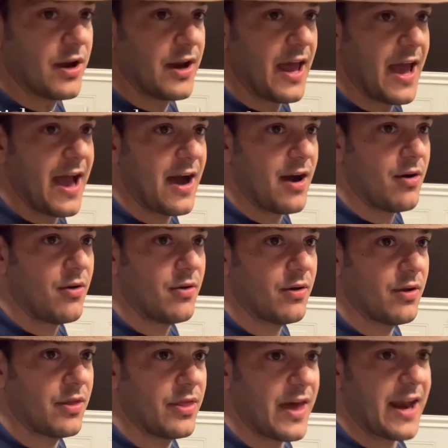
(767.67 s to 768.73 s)
now
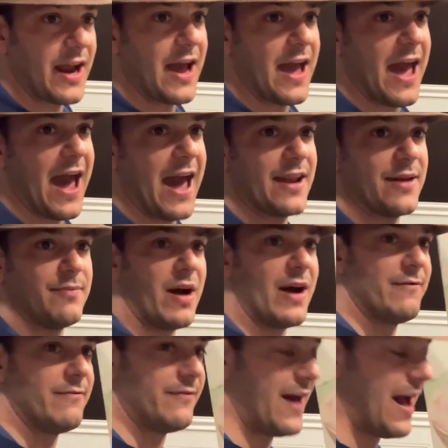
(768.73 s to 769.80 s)
that I added
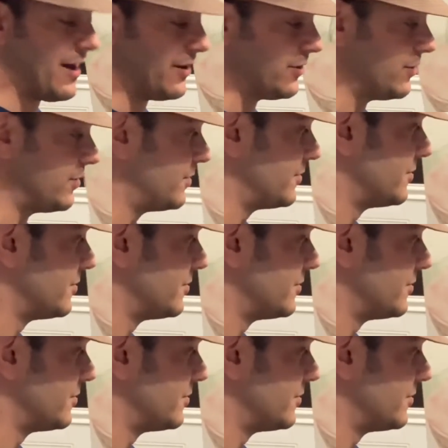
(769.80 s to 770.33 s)
my value,